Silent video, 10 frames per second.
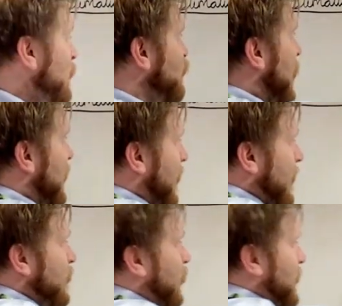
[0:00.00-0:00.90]
rather
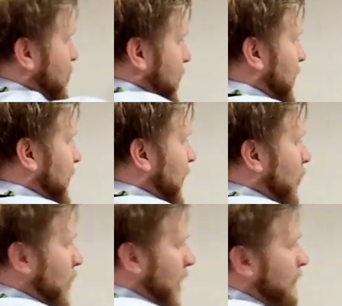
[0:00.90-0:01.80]
than just the 90
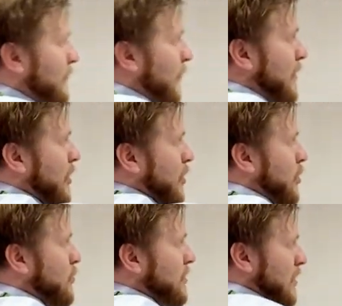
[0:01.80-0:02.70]
like we have for the
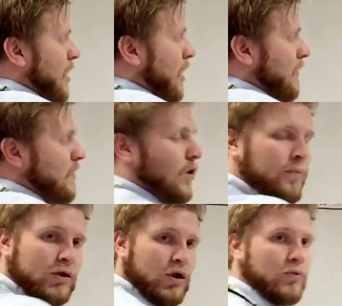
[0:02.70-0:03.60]
acute and the
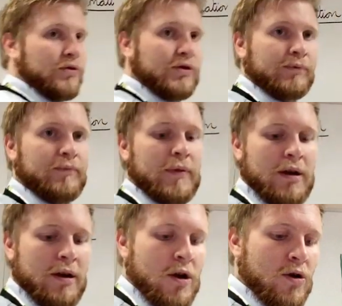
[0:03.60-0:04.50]
obtuse.
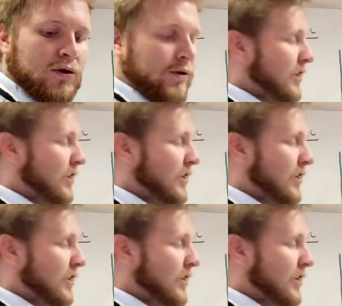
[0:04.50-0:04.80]
So